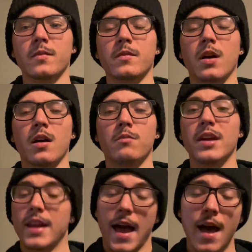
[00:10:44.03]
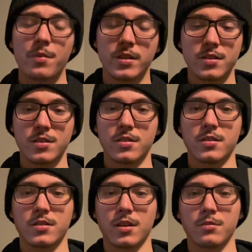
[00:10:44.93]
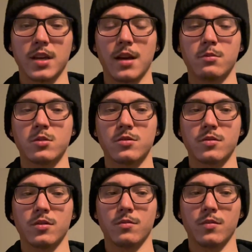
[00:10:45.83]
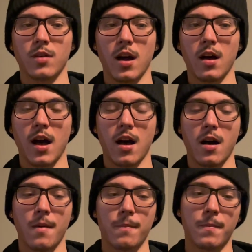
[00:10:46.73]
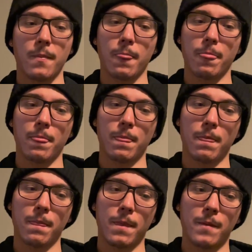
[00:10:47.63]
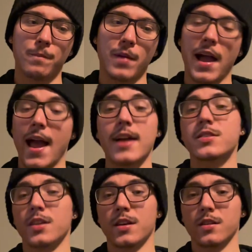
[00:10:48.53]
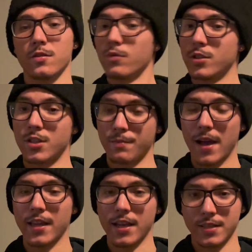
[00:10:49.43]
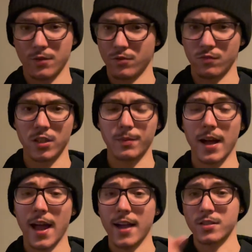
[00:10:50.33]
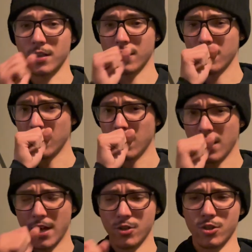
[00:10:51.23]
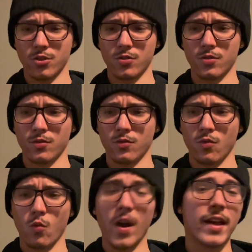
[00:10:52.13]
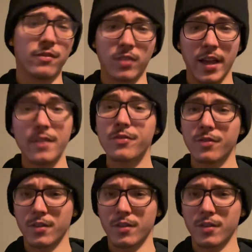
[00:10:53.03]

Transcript: And it happens sometimes um, by accident, which in my case, it was really by accident and just way of life.